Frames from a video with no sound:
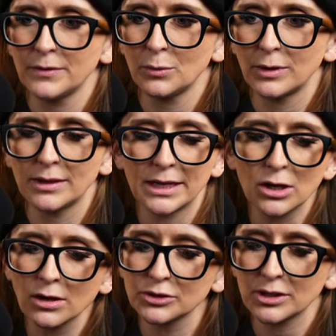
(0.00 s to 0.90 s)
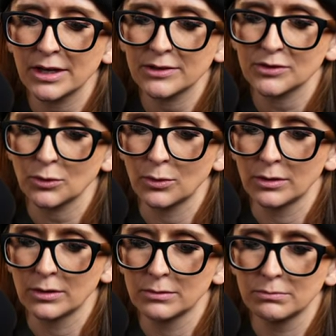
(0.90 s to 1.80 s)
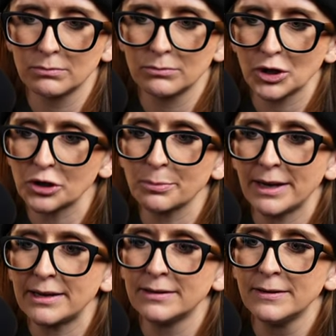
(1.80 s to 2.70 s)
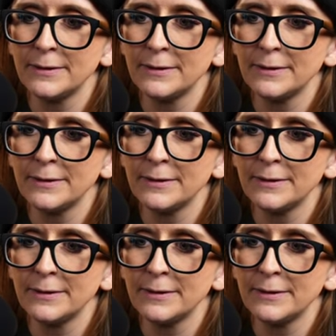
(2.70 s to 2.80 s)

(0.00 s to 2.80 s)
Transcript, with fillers: with like contrast or darker paint